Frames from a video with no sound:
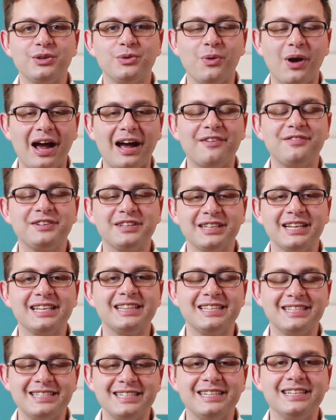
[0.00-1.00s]
you have to
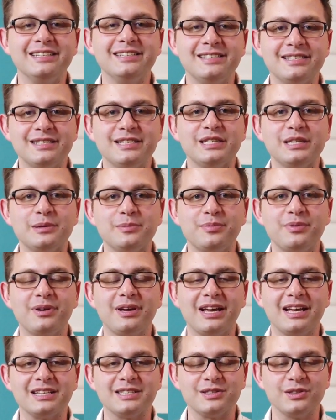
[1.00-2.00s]
let the tea steep
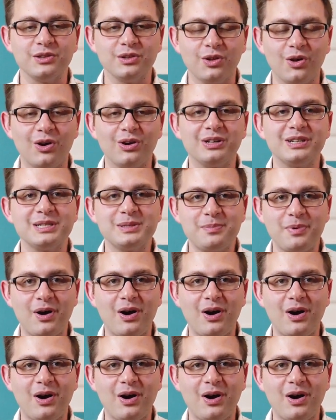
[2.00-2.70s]
as long as